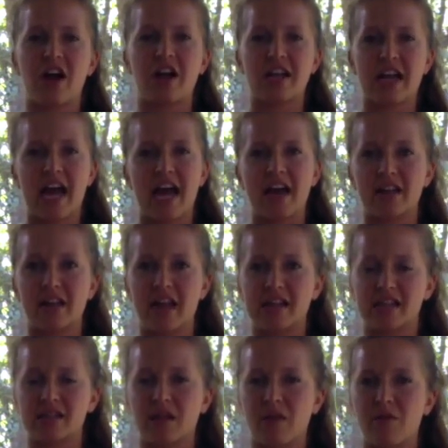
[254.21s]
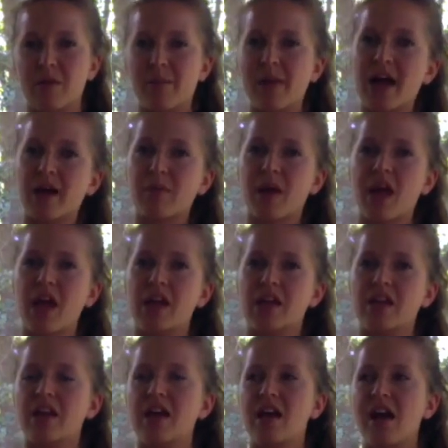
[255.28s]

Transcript: and I had less lower back pain.